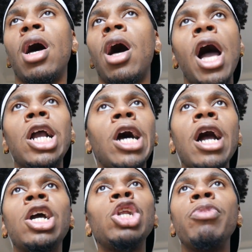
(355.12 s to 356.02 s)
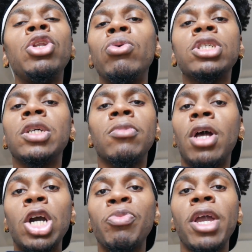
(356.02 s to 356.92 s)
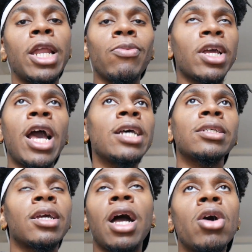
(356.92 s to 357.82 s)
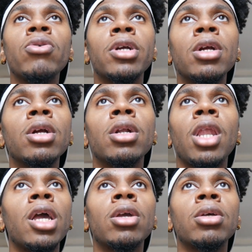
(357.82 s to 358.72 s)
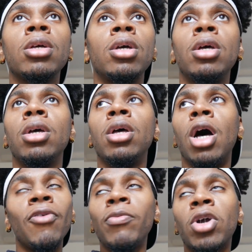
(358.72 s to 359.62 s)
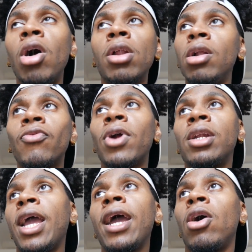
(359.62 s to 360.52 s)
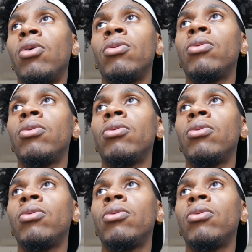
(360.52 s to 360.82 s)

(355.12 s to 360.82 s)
I could, I could have been doing something. I could have been hanging out with the guys today. I don't care. Like, I'm the call that off right now.